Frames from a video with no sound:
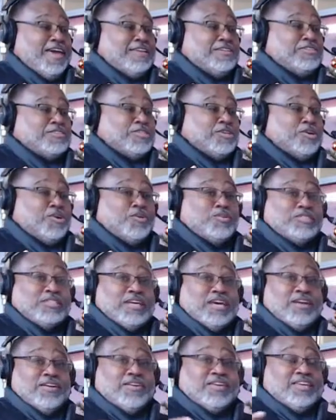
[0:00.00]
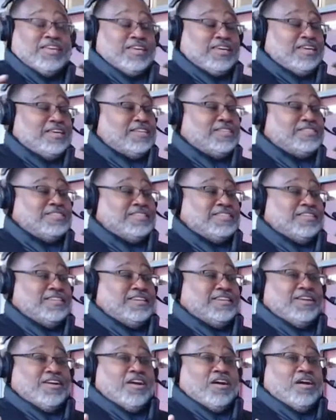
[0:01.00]
And so she had her kids in
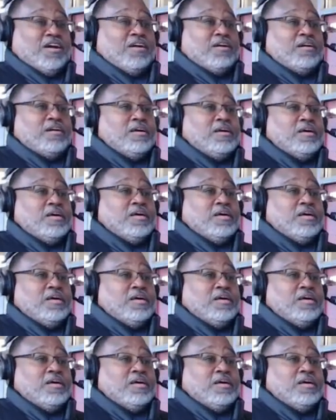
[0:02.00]
the car.